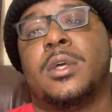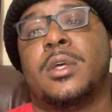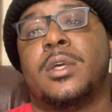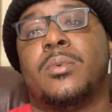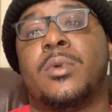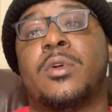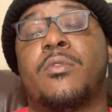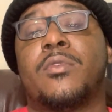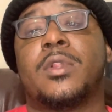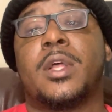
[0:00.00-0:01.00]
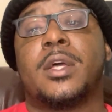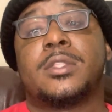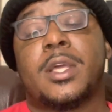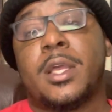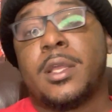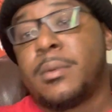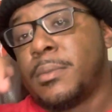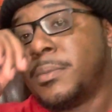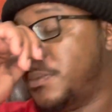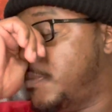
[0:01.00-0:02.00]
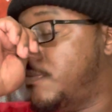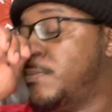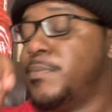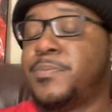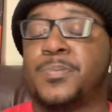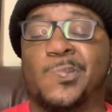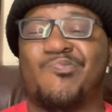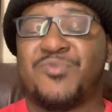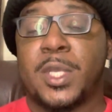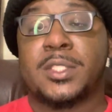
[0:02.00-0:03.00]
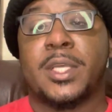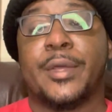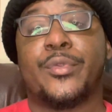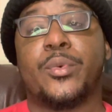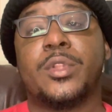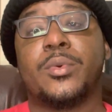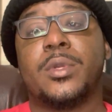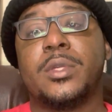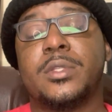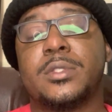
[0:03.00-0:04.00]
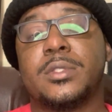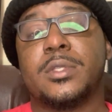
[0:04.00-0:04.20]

He went over it last game. He actually had three threes.